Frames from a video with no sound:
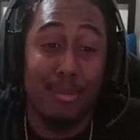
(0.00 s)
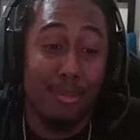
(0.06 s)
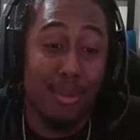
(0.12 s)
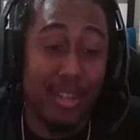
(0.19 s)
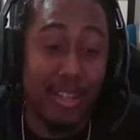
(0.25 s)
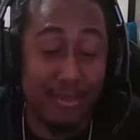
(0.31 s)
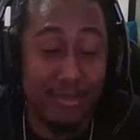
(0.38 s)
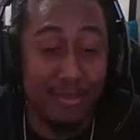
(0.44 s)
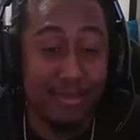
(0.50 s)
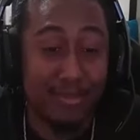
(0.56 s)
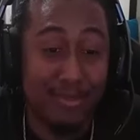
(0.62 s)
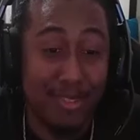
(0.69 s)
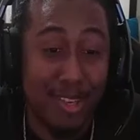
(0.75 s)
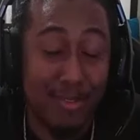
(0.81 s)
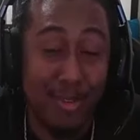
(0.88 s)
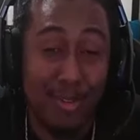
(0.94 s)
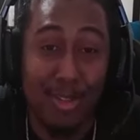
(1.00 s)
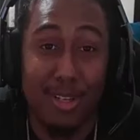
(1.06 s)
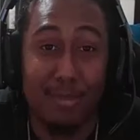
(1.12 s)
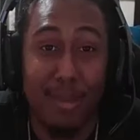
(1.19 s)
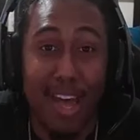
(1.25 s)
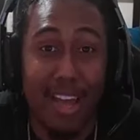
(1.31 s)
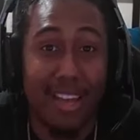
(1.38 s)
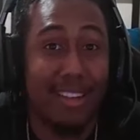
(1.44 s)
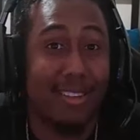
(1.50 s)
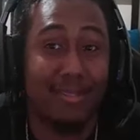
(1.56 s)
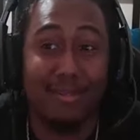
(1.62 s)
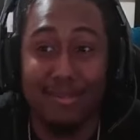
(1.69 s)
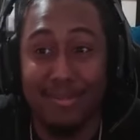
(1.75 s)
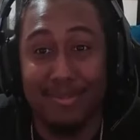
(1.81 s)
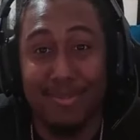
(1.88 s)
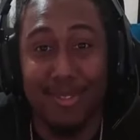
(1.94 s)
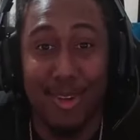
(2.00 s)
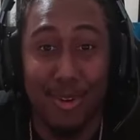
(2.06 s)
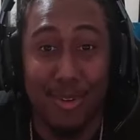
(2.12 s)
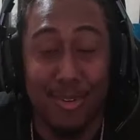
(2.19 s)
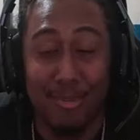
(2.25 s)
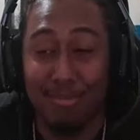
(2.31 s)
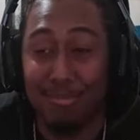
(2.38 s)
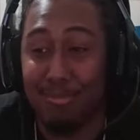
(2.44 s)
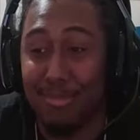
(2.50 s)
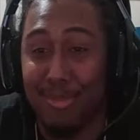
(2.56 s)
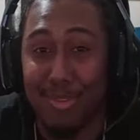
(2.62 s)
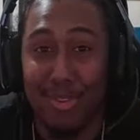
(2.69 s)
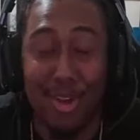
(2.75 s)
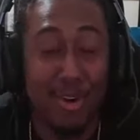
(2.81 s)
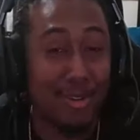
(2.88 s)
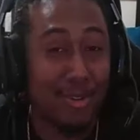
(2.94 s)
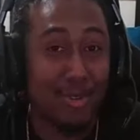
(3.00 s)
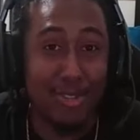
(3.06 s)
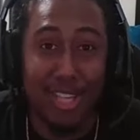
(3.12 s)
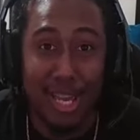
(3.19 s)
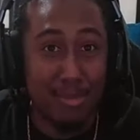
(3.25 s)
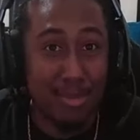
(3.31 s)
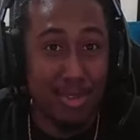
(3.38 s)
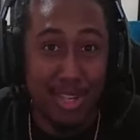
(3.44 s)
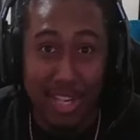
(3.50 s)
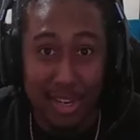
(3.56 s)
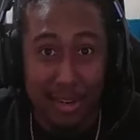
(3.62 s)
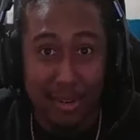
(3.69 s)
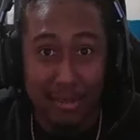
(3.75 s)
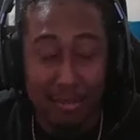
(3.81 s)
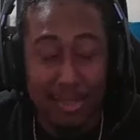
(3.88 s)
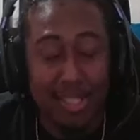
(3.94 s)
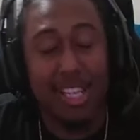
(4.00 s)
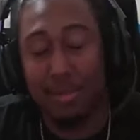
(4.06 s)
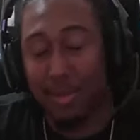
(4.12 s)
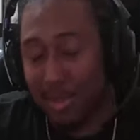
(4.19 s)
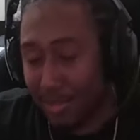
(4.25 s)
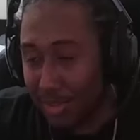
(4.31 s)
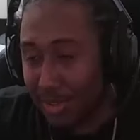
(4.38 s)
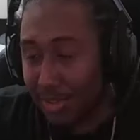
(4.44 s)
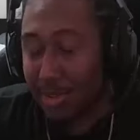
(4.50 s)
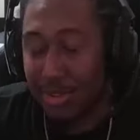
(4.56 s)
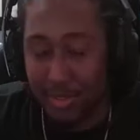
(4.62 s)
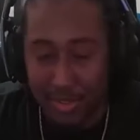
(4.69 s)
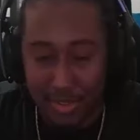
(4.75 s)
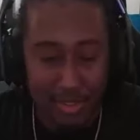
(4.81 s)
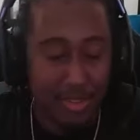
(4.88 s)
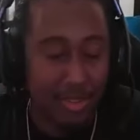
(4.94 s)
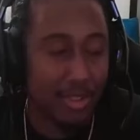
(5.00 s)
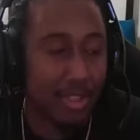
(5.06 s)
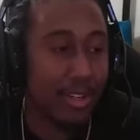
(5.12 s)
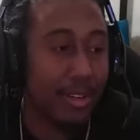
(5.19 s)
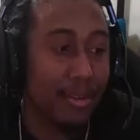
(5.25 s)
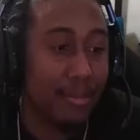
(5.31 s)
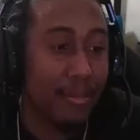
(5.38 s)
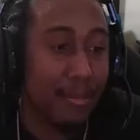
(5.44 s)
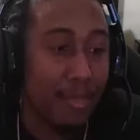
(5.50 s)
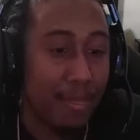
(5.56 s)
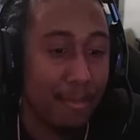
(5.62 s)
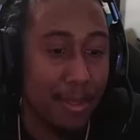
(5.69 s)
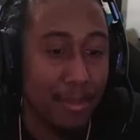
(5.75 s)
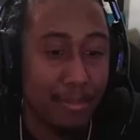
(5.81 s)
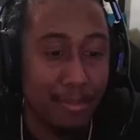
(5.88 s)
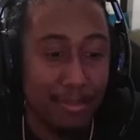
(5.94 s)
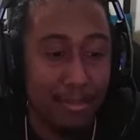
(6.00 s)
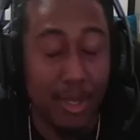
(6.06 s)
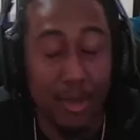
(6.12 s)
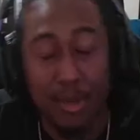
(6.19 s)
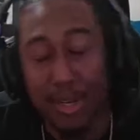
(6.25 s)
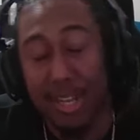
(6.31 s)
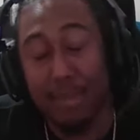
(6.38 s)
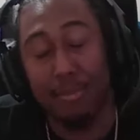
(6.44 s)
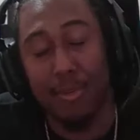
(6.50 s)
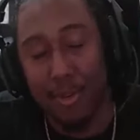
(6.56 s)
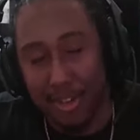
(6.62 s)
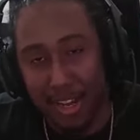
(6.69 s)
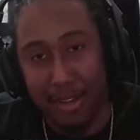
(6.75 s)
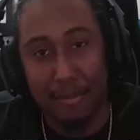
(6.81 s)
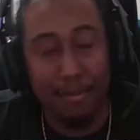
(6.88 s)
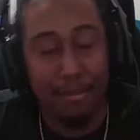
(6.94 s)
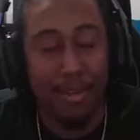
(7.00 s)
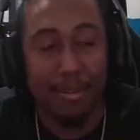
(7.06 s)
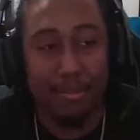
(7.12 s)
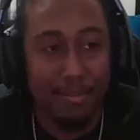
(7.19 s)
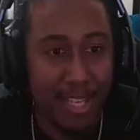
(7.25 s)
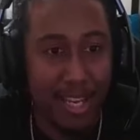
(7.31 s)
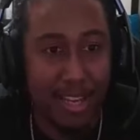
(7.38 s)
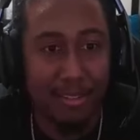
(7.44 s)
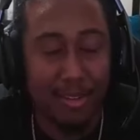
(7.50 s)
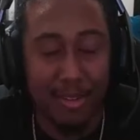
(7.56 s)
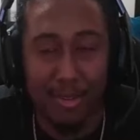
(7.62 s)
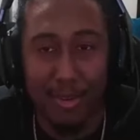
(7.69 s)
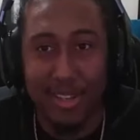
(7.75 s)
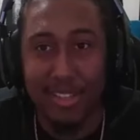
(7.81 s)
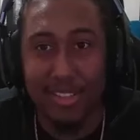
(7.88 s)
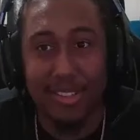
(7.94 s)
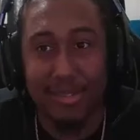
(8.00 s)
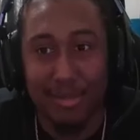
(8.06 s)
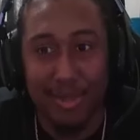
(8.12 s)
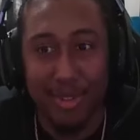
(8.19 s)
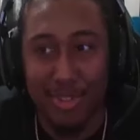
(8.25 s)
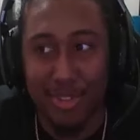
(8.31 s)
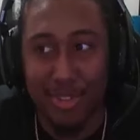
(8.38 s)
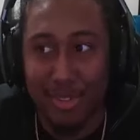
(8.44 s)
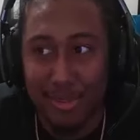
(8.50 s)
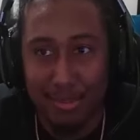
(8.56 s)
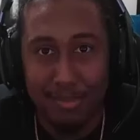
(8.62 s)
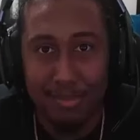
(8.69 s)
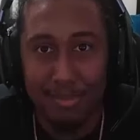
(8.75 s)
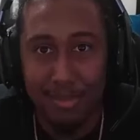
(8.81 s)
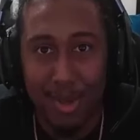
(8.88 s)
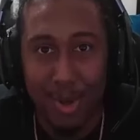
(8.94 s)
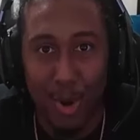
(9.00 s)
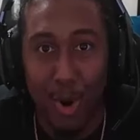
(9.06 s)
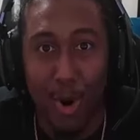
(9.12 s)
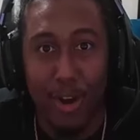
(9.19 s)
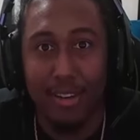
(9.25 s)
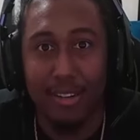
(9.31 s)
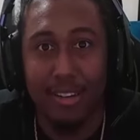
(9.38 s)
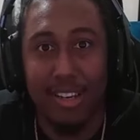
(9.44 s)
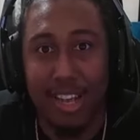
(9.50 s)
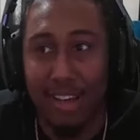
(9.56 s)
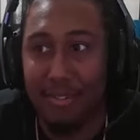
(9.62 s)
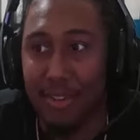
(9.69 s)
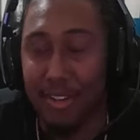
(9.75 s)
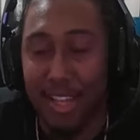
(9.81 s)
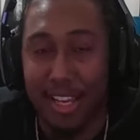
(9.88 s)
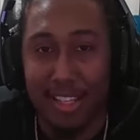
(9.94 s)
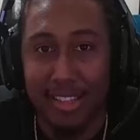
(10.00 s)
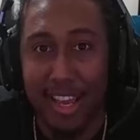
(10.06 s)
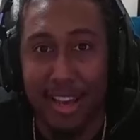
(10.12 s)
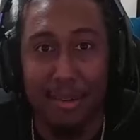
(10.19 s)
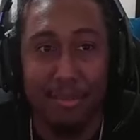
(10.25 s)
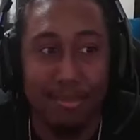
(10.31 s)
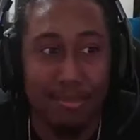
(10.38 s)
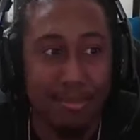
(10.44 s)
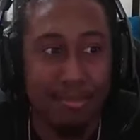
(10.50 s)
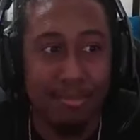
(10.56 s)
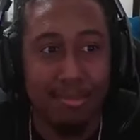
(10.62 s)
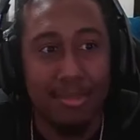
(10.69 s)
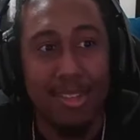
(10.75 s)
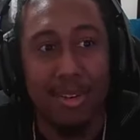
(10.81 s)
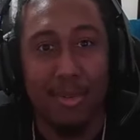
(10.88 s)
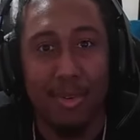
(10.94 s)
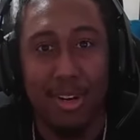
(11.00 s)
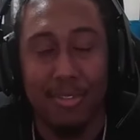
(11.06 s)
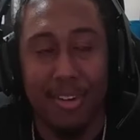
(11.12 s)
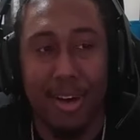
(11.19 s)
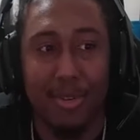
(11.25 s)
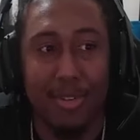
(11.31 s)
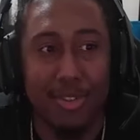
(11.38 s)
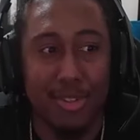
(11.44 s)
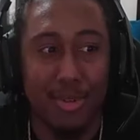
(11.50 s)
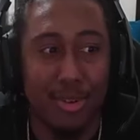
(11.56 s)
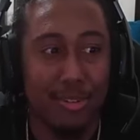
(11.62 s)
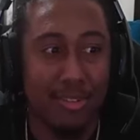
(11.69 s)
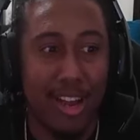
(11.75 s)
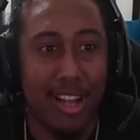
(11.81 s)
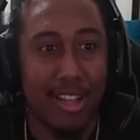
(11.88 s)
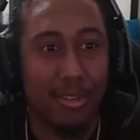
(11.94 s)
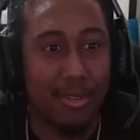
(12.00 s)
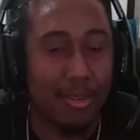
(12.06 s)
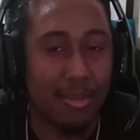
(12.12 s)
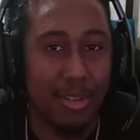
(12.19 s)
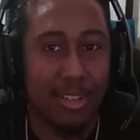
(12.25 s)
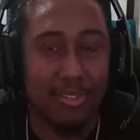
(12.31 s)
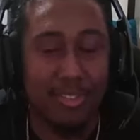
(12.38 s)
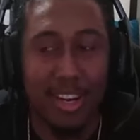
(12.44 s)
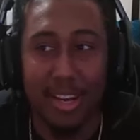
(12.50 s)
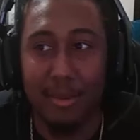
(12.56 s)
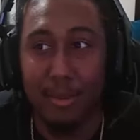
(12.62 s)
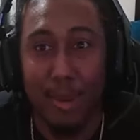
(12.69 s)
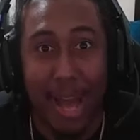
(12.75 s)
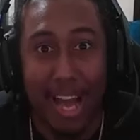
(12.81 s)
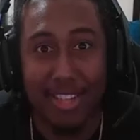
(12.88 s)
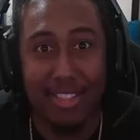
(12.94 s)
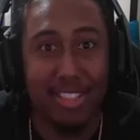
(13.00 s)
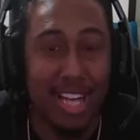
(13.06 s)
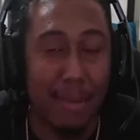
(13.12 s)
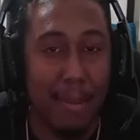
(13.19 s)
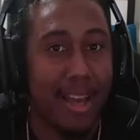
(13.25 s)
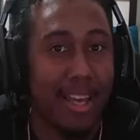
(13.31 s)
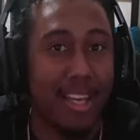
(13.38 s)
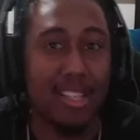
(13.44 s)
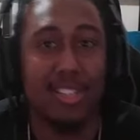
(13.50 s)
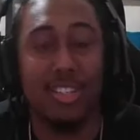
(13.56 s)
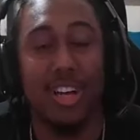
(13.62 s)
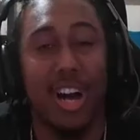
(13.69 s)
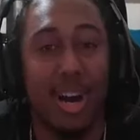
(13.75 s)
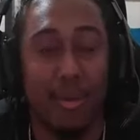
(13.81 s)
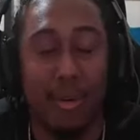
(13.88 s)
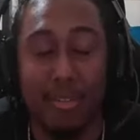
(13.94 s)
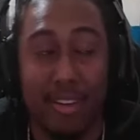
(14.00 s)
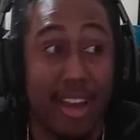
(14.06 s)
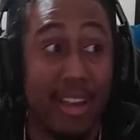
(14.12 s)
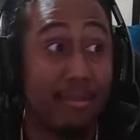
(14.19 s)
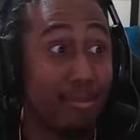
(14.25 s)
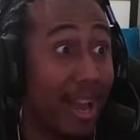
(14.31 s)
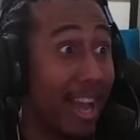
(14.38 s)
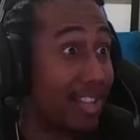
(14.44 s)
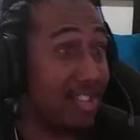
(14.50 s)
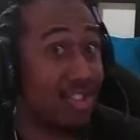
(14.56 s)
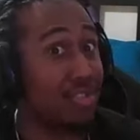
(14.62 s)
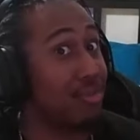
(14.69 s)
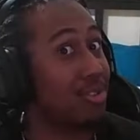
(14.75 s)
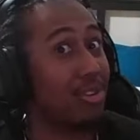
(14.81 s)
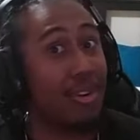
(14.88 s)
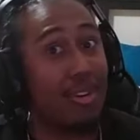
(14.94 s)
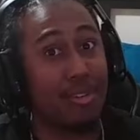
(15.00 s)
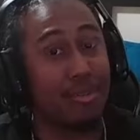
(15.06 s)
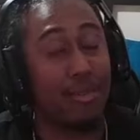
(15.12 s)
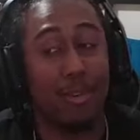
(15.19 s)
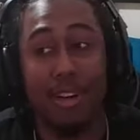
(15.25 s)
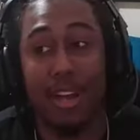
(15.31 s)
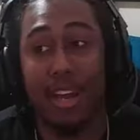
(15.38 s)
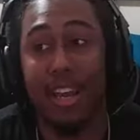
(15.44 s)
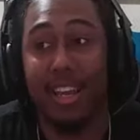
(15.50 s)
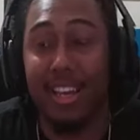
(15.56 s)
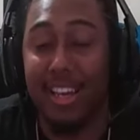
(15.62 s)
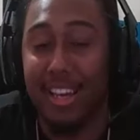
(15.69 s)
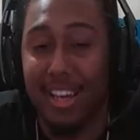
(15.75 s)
But if you look back, none of those games are here. Besides Multiverse, Multiverse is still here, but oh, and Fortnite. But yeah, the rest are just gone. And I felt like, damn what if I was doing Valorant? What if I actually got back into COD? What if I actually just returned to Fortnite?